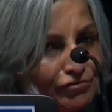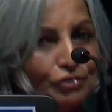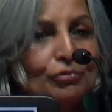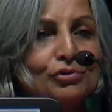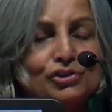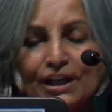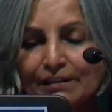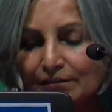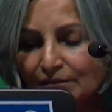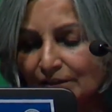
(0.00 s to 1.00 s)
to go
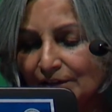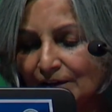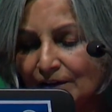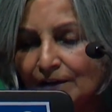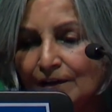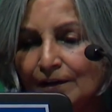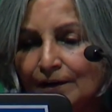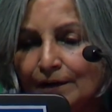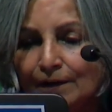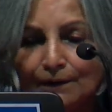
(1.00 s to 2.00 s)
together.
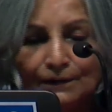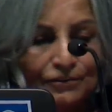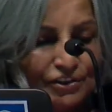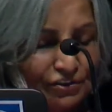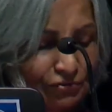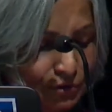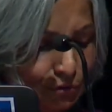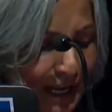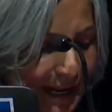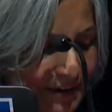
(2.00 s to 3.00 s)
Just to
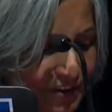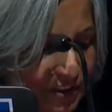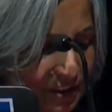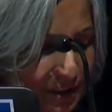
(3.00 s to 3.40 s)
end,